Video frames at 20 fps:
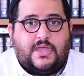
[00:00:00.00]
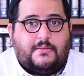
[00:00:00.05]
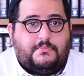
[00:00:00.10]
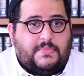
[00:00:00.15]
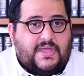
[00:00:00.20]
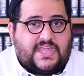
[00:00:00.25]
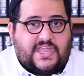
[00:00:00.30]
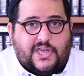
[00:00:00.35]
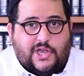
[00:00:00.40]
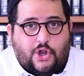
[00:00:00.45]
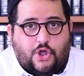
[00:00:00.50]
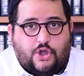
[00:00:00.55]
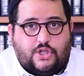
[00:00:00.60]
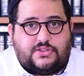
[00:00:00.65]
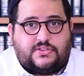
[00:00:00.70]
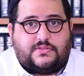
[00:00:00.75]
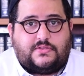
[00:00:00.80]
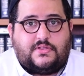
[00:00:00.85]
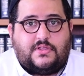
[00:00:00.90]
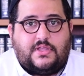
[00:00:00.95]

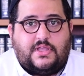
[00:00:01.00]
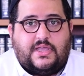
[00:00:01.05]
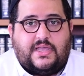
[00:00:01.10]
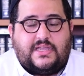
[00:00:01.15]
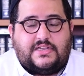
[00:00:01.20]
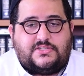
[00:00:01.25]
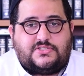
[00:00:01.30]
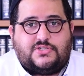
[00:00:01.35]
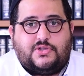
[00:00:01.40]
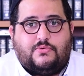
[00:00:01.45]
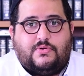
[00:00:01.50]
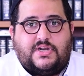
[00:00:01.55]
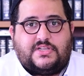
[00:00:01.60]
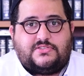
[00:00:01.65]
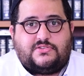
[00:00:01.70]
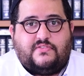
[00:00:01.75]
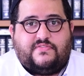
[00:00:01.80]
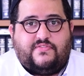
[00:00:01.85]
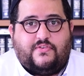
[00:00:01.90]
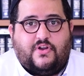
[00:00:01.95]
Megillot, and so on and
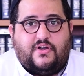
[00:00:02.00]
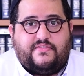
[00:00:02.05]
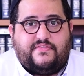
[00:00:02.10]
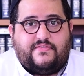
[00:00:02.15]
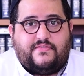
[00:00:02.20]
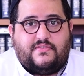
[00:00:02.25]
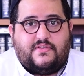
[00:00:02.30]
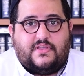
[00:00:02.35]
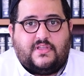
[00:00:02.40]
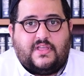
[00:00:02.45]
so forth.